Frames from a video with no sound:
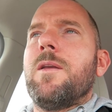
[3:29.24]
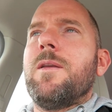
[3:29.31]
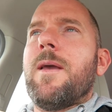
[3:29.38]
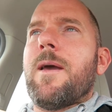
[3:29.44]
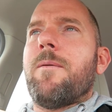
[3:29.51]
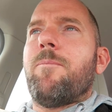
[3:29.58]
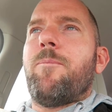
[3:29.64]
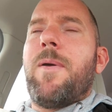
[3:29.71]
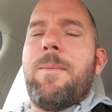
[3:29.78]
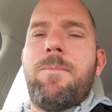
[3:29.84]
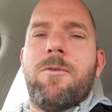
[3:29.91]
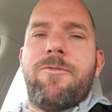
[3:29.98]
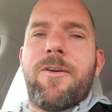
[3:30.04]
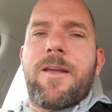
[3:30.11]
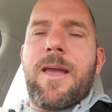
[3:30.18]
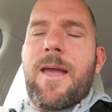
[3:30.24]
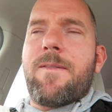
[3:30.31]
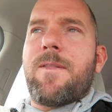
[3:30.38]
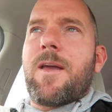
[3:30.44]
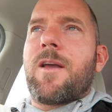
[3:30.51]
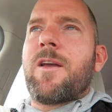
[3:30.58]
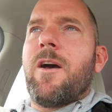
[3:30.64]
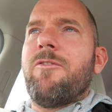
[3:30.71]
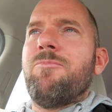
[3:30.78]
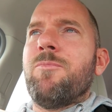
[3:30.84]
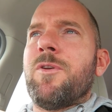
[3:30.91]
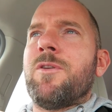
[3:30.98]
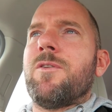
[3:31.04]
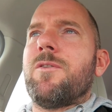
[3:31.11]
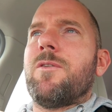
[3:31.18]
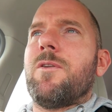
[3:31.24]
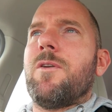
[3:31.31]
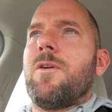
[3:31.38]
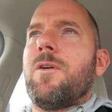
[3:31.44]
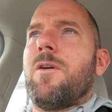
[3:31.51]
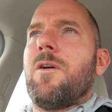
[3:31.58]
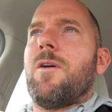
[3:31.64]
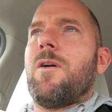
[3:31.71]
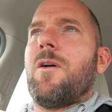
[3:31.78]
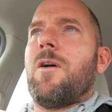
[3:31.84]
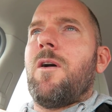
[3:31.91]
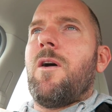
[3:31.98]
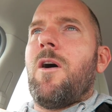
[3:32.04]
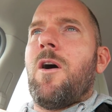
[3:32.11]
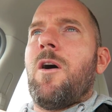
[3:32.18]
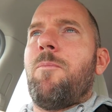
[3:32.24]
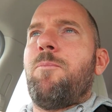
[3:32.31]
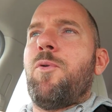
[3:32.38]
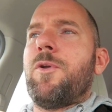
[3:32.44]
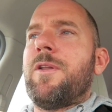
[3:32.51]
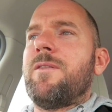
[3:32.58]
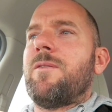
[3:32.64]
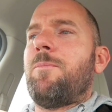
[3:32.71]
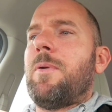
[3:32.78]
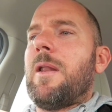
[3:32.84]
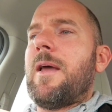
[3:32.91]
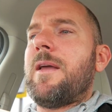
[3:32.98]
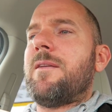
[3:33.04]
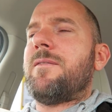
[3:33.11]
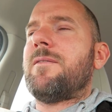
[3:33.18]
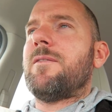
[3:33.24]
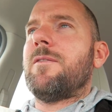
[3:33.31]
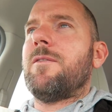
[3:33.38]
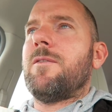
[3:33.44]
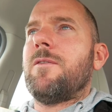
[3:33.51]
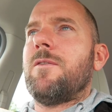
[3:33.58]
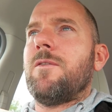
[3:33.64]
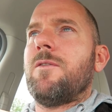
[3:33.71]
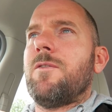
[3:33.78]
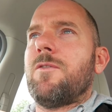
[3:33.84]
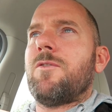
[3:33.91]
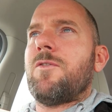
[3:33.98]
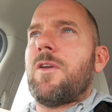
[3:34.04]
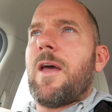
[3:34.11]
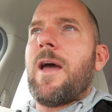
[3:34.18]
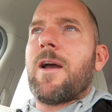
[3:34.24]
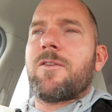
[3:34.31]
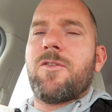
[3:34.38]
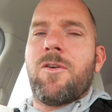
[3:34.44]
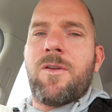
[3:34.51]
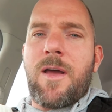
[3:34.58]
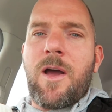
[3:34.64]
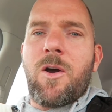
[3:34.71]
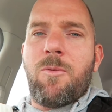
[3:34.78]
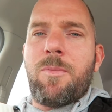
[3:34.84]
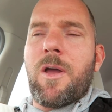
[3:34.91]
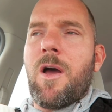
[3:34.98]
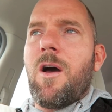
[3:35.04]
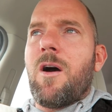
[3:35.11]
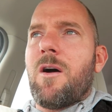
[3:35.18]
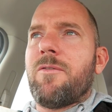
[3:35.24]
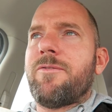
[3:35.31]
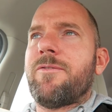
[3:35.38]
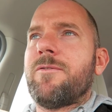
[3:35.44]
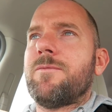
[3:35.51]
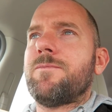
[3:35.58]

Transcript: Yeah, people forget that government are put into place to act on our behalf.